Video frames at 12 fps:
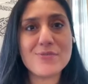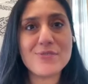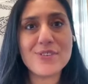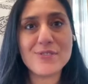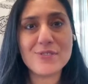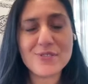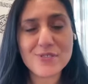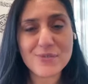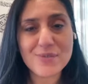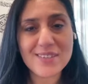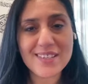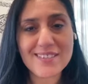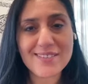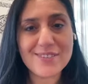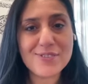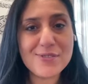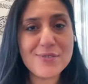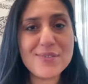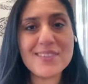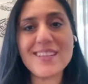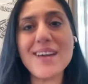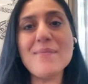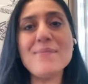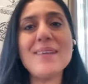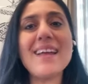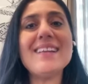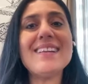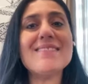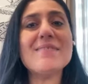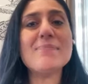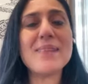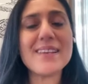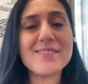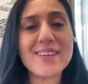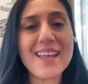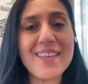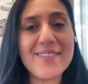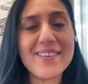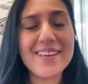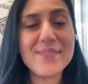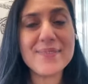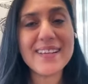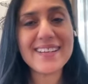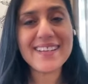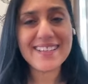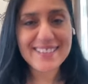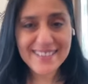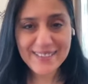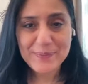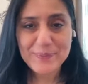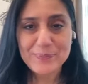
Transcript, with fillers: for you to choose it. So choose, come and let's play together in one gut.